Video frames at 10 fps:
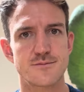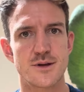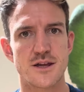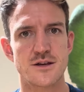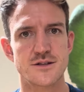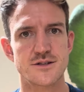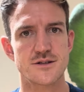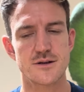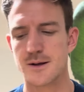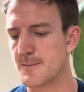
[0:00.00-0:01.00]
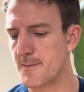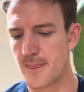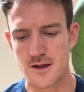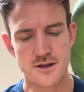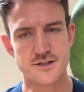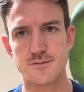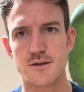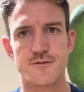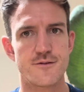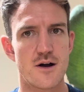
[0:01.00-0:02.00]
because there's something
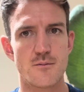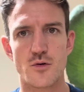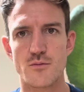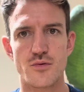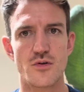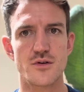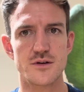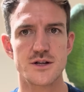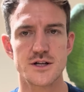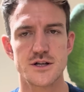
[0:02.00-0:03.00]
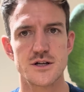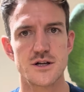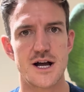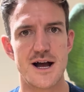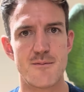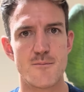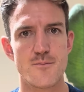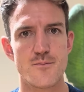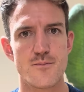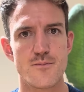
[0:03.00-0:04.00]
far more important
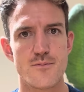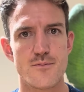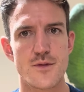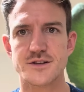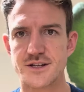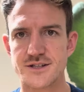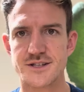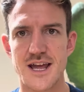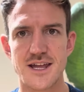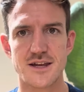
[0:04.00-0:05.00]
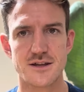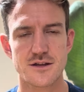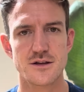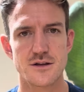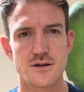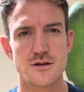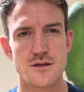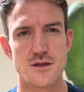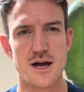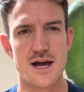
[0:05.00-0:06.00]
that's at stake
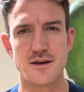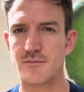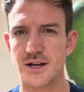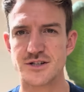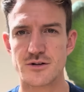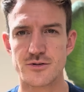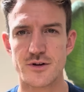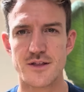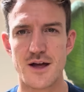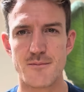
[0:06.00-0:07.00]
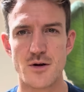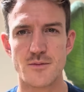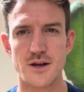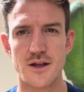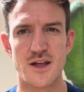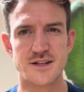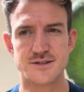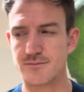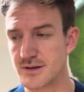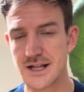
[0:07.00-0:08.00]
than my shoulder at that moment. And there's
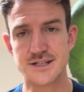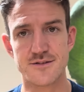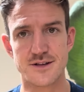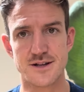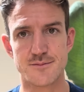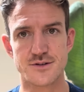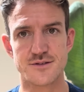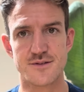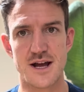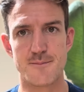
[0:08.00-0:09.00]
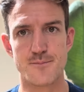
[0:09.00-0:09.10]
plenty of examples of that.